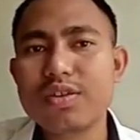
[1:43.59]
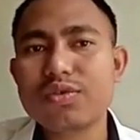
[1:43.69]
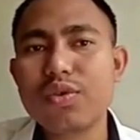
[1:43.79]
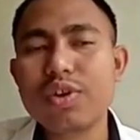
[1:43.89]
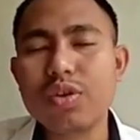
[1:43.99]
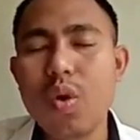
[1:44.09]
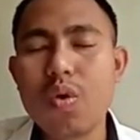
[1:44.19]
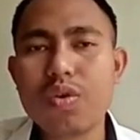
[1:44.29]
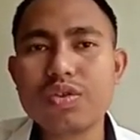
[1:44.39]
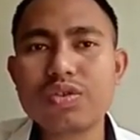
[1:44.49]
so it
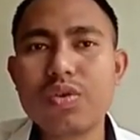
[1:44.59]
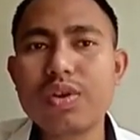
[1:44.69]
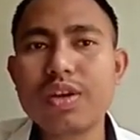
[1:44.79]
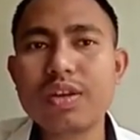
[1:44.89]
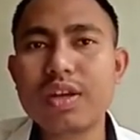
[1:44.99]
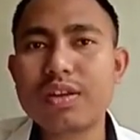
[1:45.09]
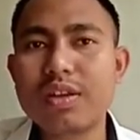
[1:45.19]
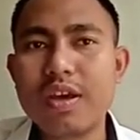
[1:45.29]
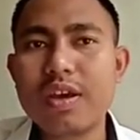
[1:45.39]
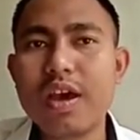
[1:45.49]
occurs only in the
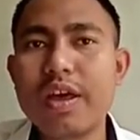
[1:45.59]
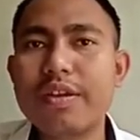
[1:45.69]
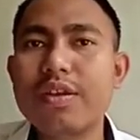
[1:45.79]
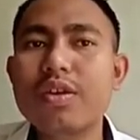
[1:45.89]
day, and